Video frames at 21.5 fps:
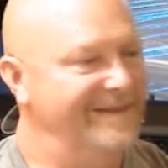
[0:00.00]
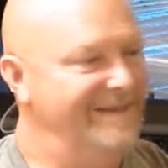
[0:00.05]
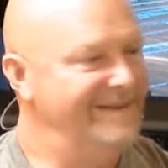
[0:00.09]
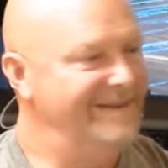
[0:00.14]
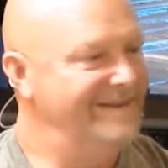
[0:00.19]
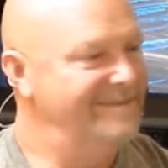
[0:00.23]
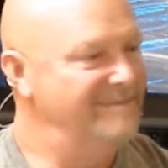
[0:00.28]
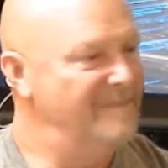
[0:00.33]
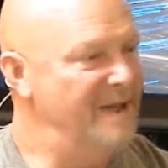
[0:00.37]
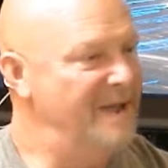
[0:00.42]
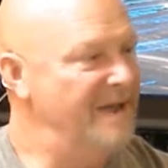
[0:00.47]

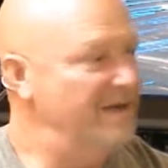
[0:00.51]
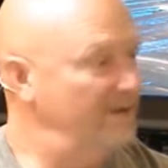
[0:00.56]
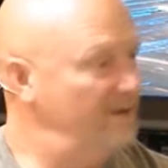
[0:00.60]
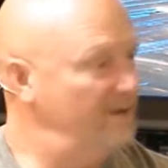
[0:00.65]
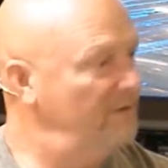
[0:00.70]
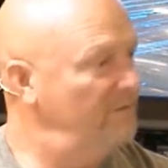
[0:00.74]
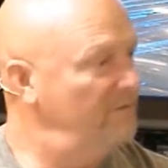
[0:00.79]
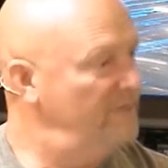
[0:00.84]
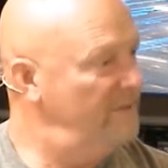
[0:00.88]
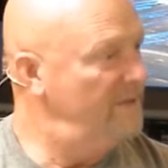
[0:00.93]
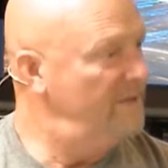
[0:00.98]
and make a
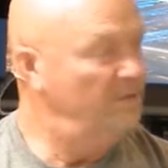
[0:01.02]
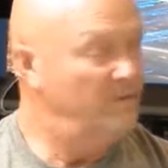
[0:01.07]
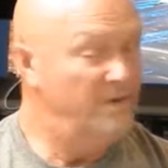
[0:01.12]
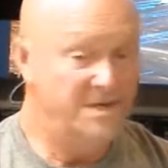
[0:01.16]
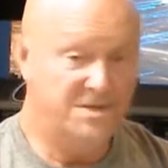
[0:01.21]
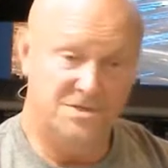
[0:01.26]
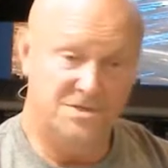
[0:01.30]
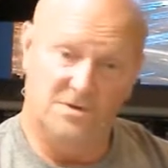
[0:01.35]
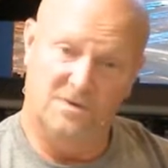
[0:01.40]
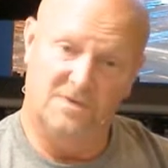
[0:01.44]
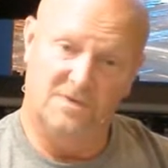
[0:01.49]
little bit of
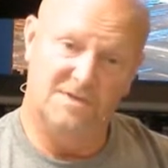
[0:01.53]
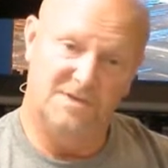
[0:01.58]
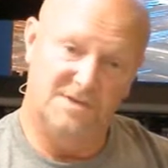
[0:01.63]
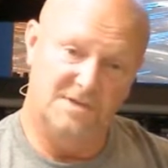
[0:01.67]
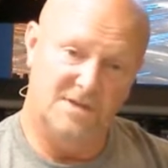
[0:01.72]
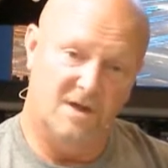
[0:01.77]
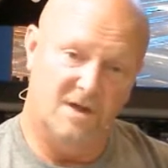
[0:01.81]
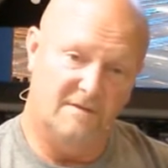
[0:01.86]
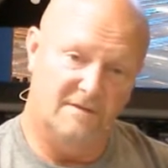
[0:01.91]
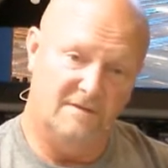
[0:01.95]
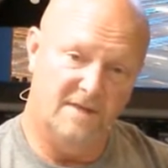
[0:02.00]
resources
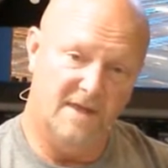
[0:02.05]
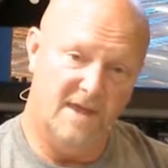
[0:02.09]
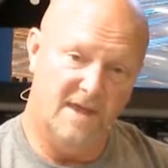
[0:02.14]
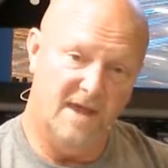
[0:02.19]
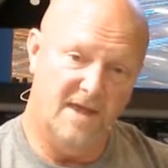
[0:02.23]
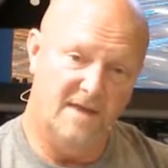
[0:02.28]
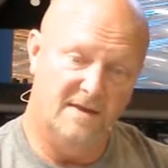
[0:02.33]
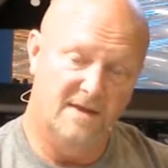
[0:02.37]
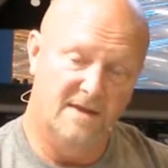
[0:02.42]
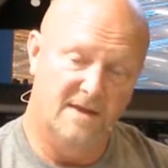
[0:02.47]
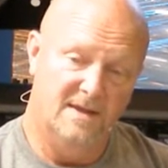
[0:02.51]
off of
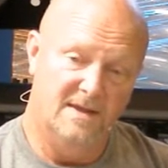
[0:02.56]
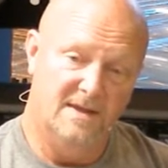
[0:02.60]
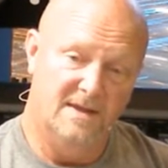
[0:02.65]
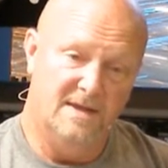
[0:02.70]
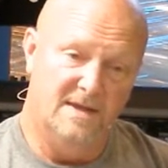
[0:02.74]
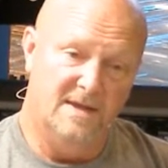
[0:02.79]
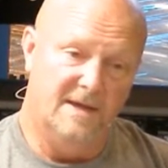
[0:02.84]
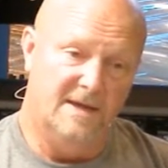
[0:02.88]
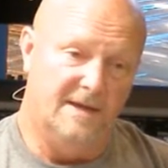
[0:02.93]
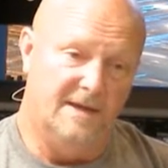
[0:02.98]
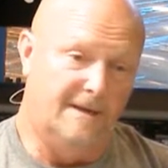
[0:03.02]
that?
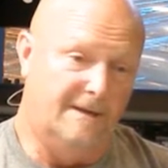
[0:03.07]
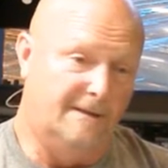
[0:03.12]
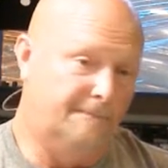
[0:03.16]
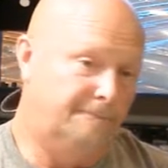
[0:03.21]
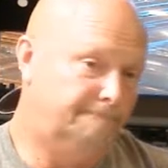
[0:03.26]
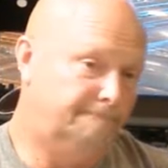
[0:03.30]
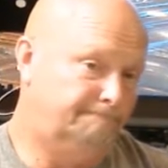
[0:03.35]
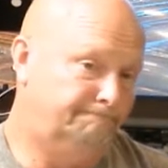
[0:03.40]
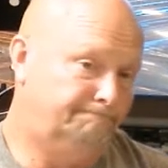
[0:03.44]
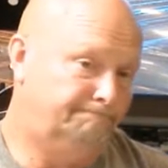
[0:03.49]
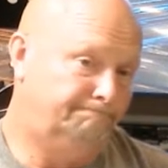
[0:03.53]
Uh,
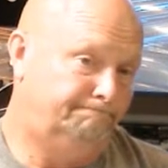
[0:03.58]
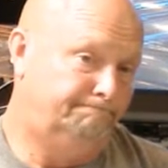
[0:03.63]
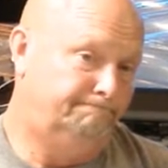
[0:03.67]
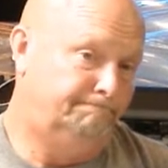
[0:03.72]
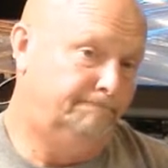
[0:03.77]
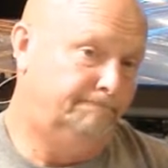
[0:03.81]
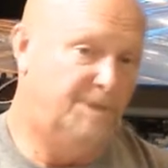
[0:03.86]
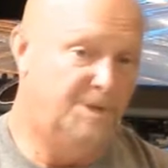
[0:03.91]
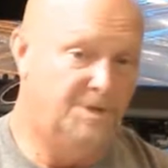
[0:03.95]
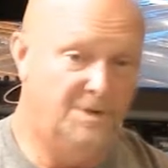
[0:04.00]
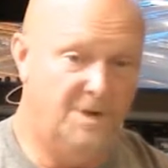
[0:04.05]

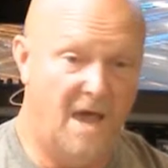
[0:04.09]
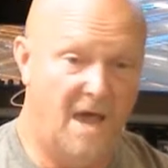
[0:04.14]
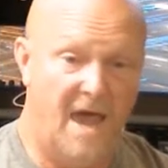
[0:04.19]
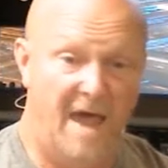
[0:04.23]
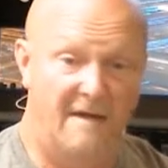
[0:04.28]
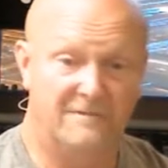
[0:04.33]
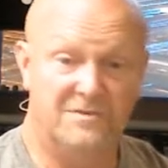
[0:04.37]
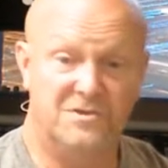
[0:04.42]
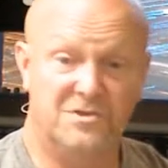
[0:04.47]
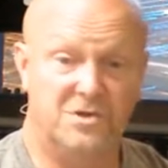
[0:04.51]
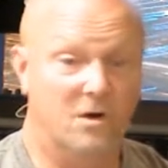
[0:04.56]
do you
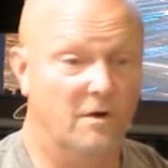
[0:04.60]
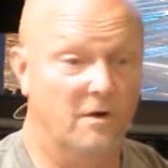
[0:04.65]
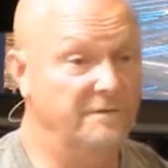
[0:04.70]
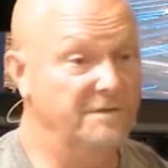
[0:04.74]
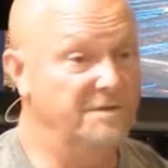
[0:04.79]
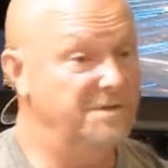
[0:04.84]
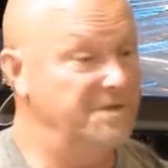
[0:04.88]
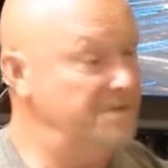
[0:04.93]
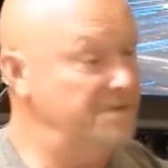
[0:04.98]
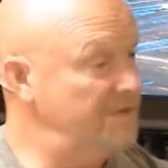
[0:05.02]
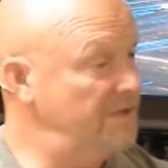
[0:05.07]
have
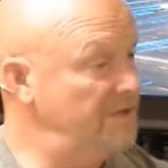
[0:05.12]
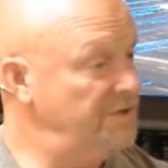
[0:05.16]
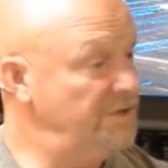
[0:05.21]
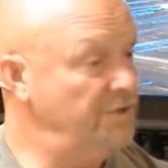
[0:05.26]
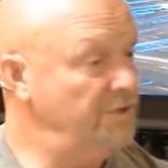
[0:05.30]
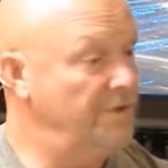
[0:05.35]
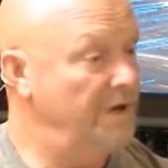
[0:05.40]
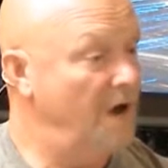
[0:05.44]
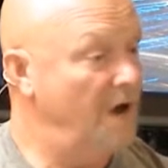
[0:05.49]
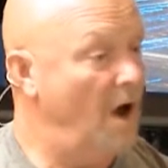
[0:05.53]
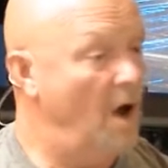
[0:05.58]
services that you
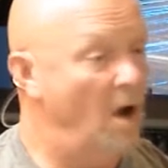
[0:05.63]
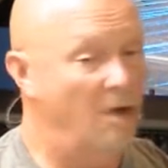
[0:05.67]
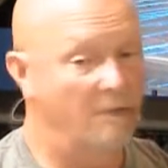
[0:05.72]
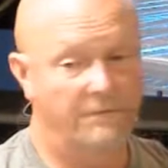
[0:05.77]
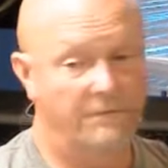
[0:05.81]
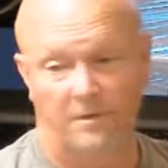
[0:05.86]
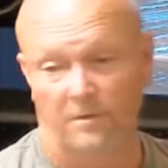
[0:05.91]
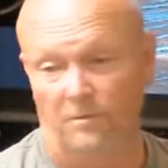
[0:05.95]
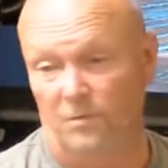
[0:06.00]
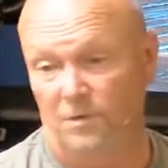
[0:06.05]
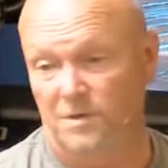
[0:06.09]
could
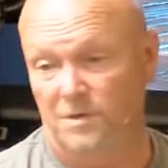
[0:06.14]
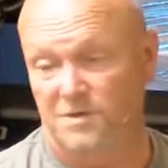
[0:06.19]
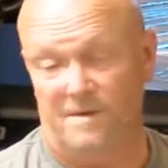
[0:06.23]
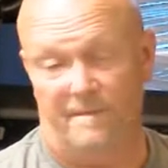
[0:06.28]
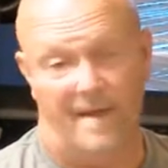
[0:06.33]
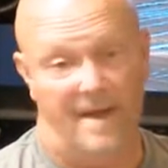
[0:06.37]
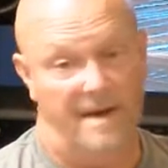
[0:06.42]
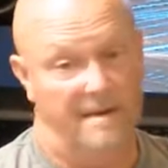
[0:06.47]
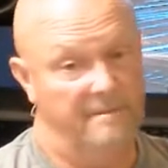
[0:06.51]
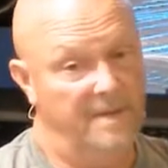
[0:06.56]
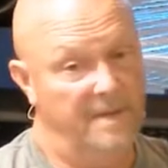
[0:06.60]
offer? Would
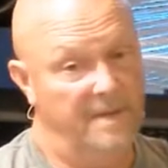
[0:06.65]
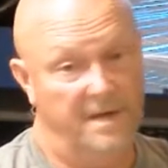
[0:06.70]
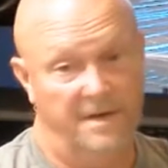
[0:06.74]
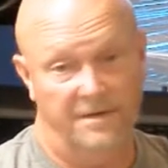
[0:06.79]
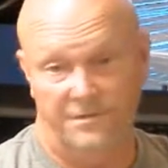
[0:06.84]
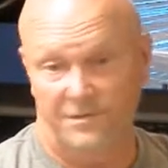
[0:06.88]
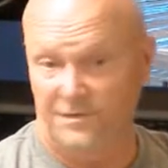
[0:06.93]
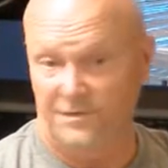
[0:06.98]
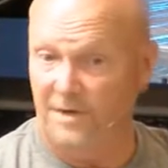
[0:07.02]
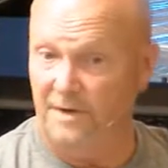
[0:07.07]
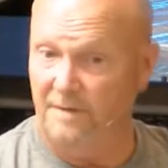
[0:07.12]
somebody be
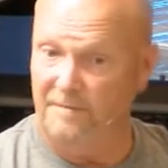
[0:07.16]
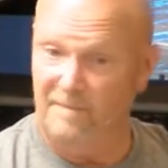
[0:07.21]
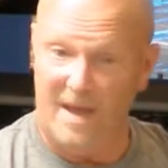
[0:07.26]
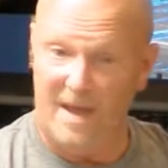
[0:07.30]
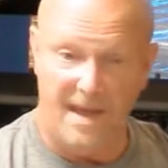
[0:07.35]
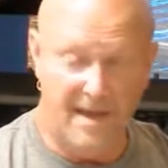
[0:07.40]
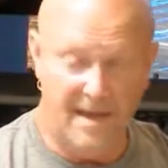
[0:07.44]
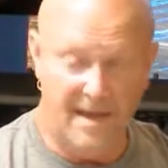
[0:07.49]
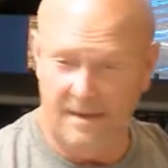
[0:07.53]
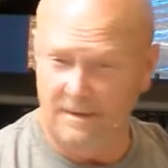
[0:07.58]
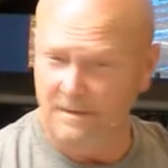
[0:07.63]
interested in
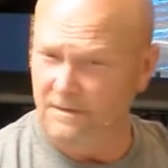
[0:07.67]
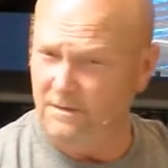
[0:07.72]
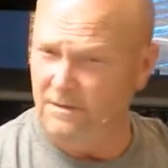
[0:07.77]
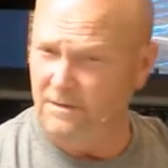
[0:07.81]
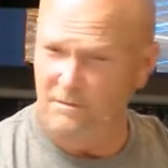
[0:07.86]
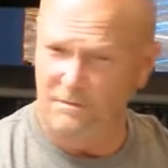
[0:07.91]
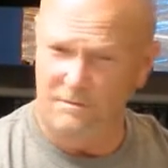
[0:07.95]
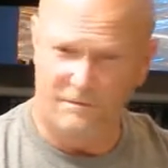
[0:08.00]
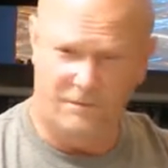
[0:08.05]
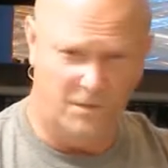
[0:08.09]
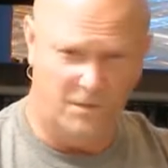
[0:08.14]
paying
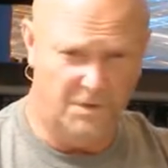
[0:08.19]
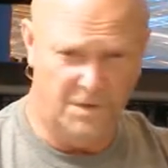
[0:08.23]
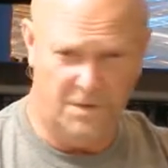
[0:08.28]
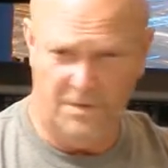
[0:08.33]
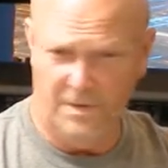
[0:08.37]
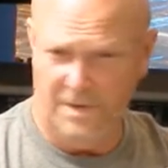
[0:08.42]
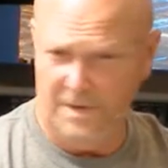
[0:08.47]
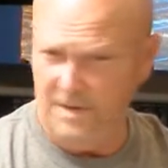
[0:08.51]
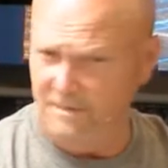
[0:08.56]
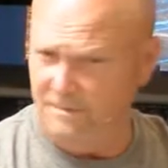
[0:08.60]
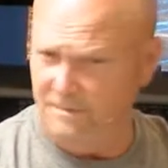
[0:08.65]
you for
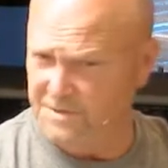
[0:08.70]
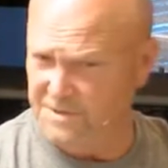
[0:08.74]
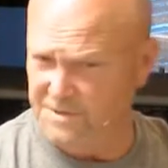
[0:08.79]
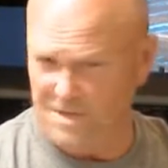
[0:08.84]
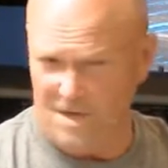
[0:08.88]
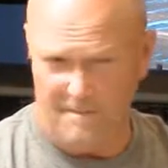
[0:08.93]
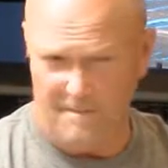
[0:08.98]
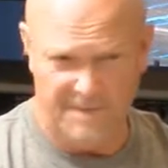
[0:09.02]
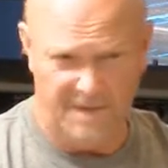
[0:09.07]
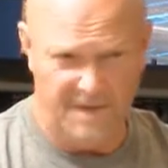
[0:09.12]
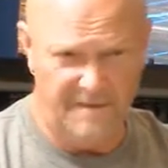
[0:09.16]
doing
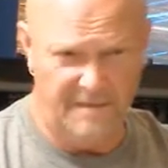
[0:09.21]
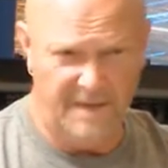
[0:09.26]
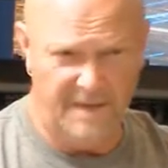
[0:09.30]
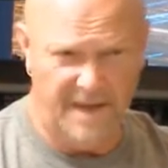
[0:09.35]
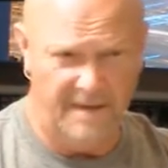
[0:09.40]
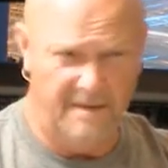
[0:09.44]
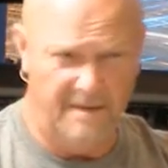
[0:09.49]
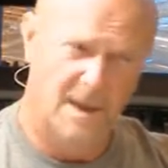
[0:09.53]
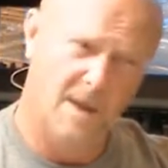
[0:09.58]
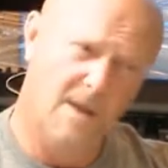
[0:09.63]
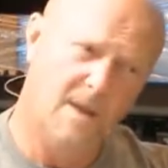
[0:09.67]
something
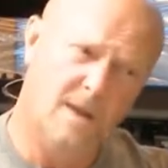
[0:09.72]
that